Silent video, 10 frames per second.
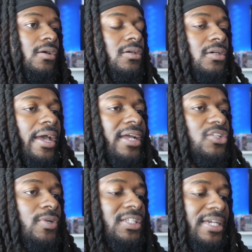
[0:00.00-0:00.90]
It's
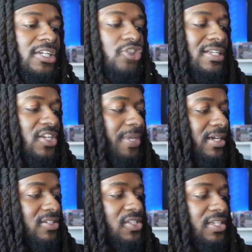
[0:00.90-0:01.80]
really interesting
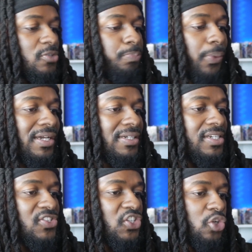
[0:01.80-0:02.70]
because this brings a
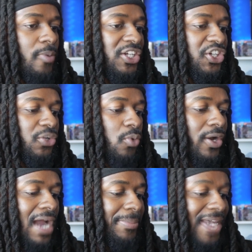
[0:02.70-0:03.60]
situation where
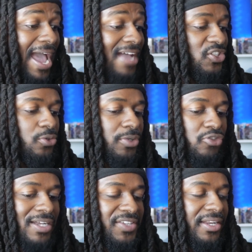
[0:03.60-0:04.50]
Konami has to
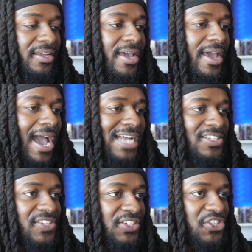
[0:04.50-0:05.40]
address it. As
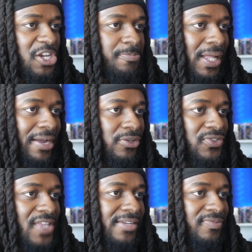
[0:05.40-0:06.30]
TCG players,
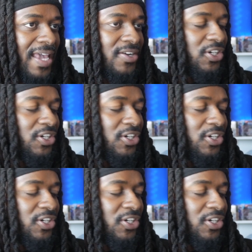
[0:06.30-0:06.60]
they could be